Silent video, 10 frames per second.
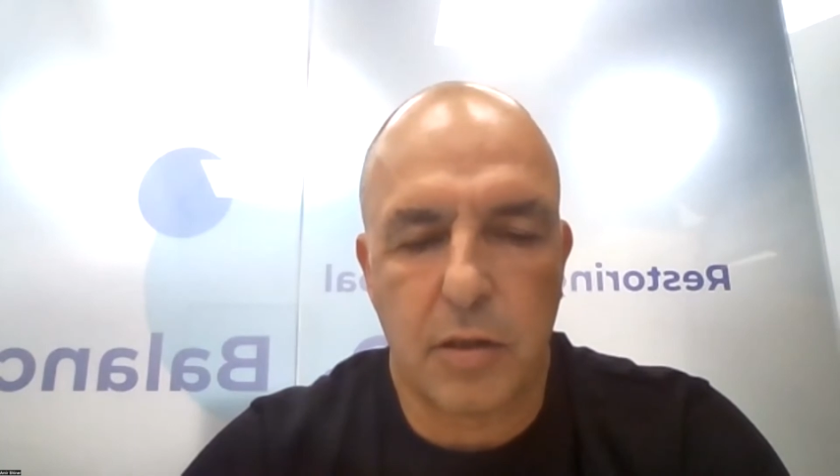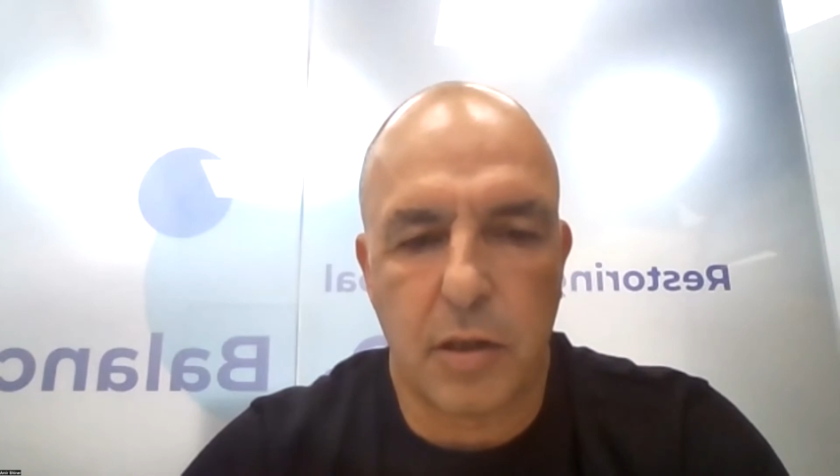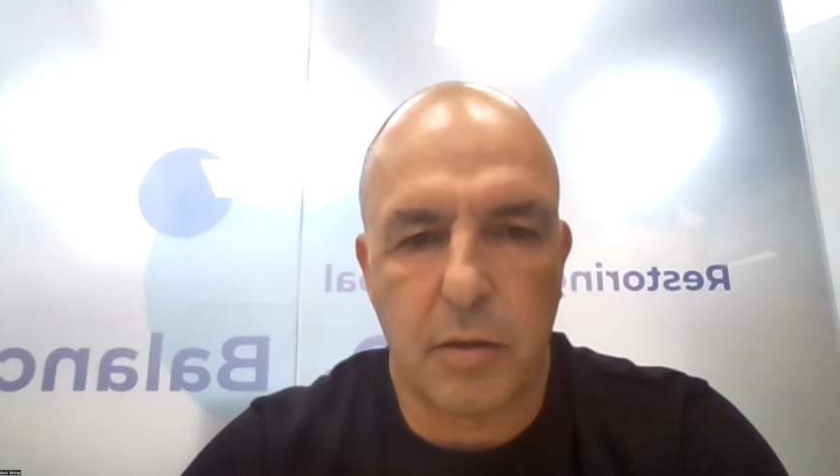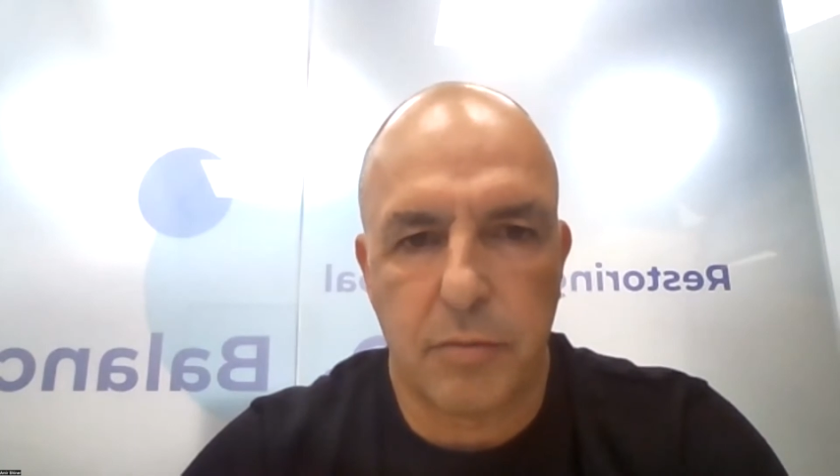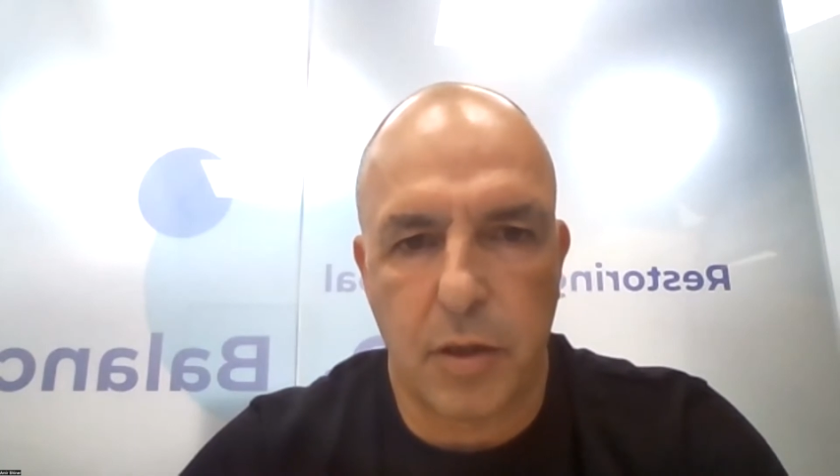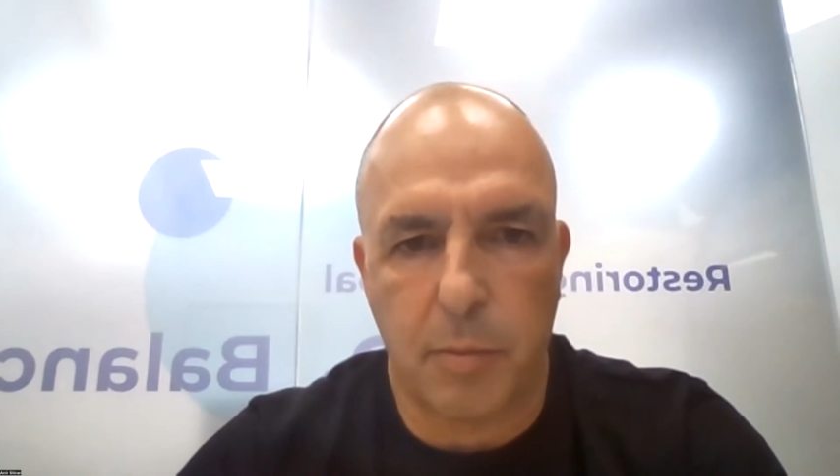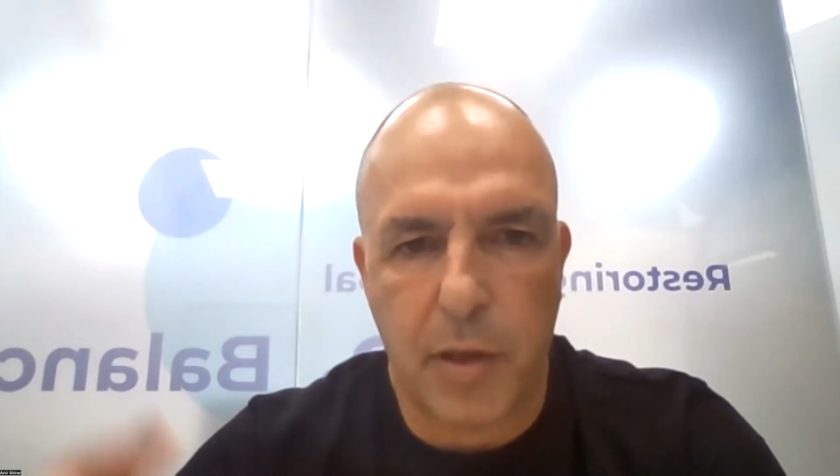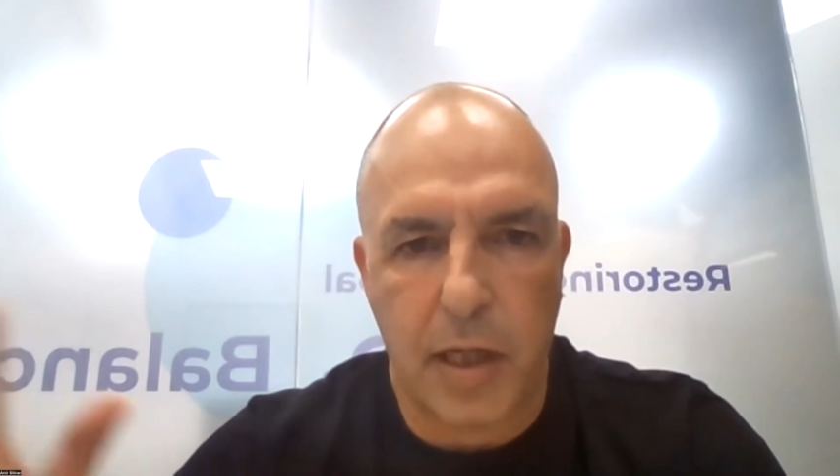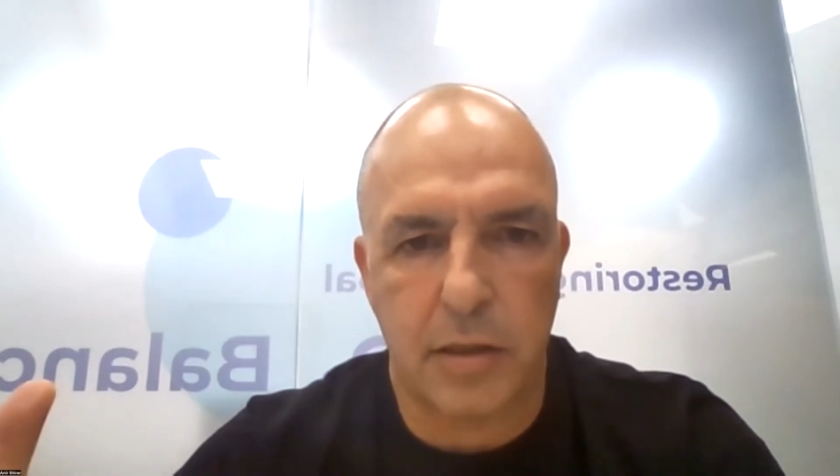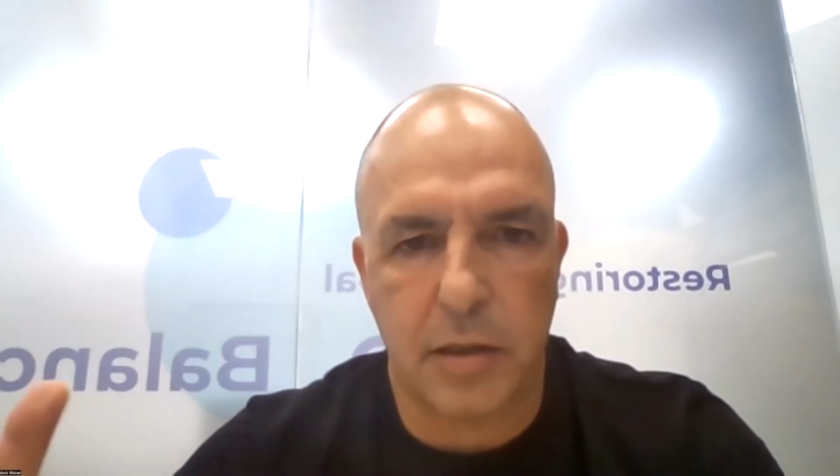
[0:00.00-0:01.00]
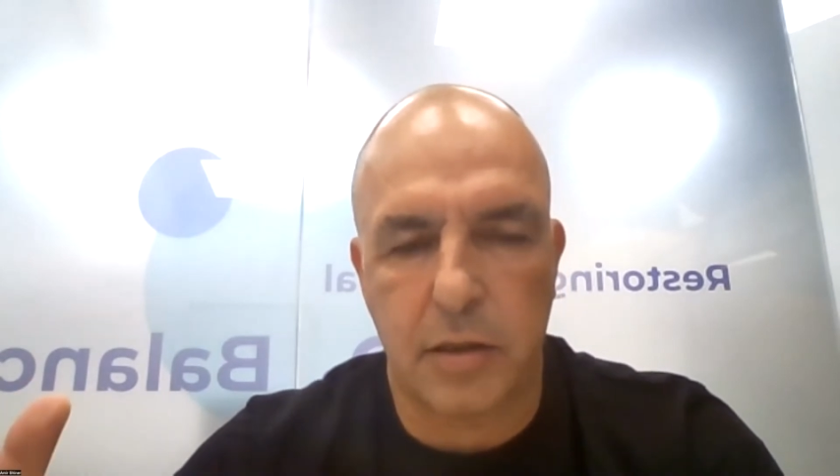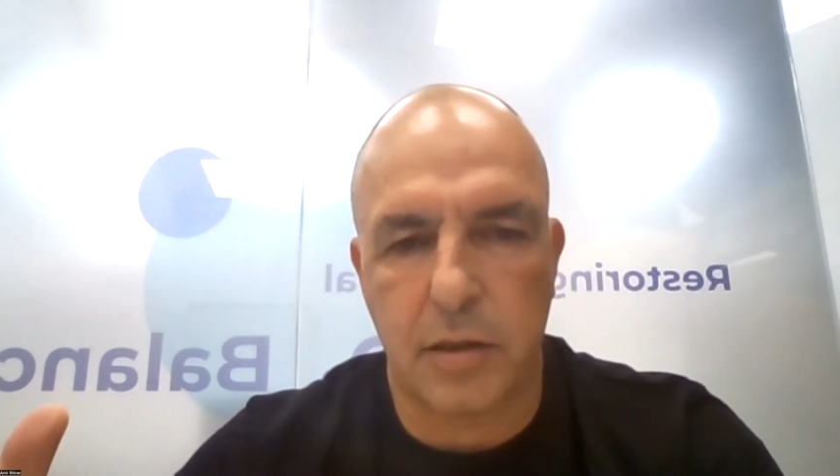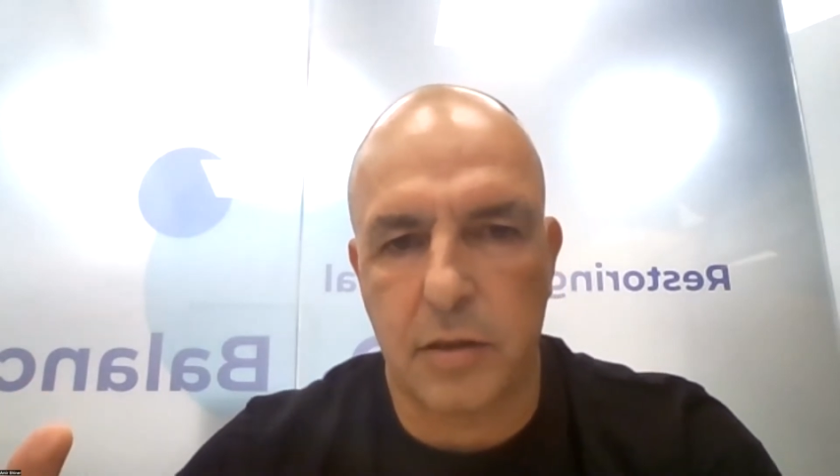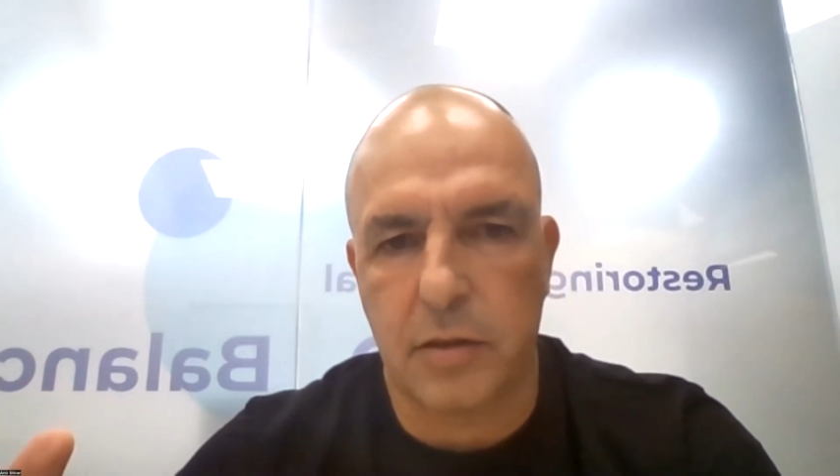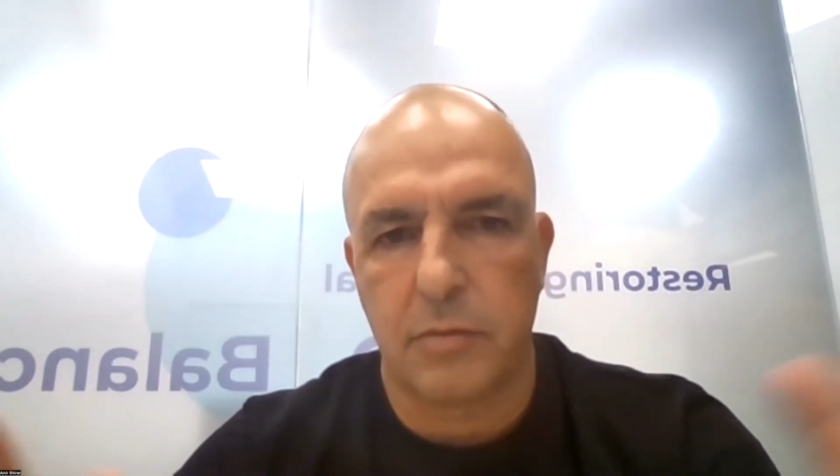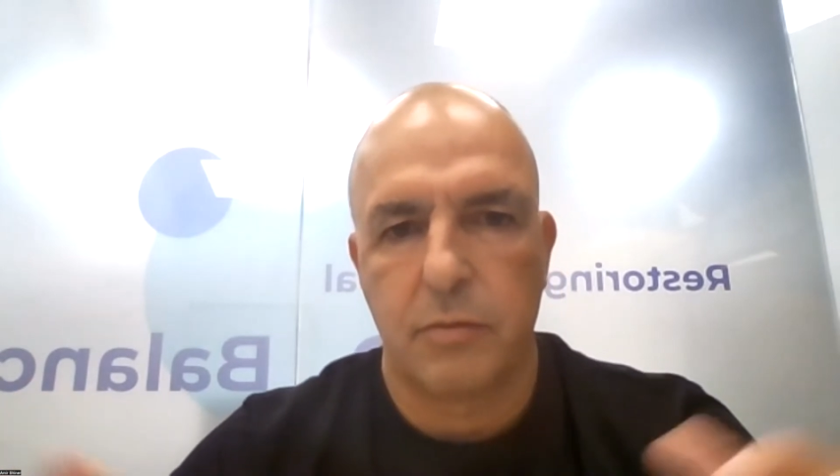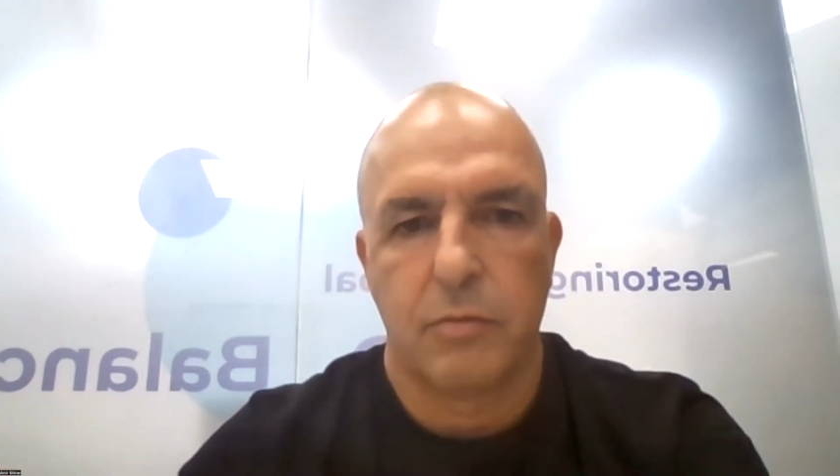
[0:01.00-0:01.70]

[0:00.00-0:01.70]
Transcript: a plant that is